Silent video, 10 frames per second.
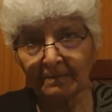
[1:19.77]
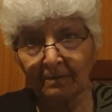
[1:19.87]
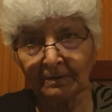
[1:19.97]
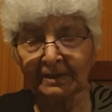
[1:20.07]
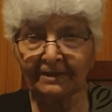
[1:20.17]

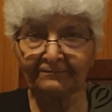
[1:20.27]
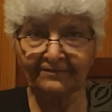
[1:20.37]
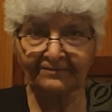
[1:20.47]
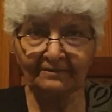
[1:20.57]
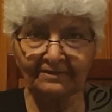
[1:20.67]
online
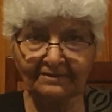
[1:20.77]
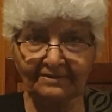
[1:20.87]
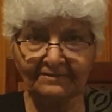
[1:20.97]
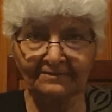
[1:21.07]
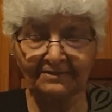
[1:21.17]

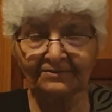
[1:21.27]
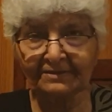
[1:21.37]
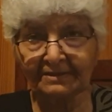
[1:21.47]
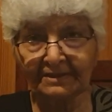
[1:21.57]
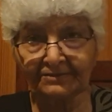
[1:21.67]
facilities,
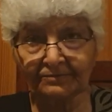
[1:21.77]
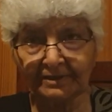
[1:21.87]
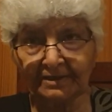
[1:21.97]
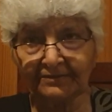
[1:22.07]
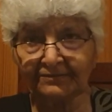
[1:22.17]
internet or
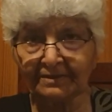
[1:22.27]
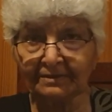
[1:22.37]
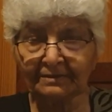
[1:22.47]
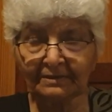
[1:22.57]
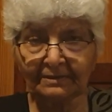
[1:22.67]

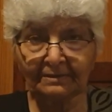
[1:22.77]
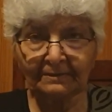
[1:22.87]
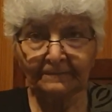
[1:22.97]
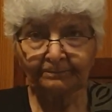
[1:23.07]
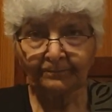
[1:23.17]
anything.
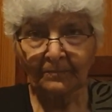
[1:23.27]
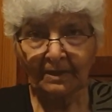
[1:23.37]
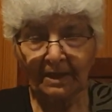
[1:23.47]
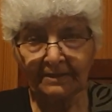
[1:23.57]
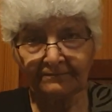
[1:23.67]

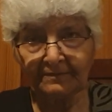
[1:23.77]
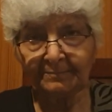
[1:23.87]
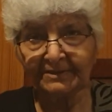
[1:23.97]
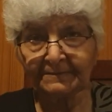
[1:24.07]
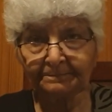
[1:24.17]
I will
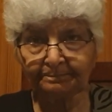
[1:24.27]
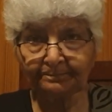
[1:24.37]
be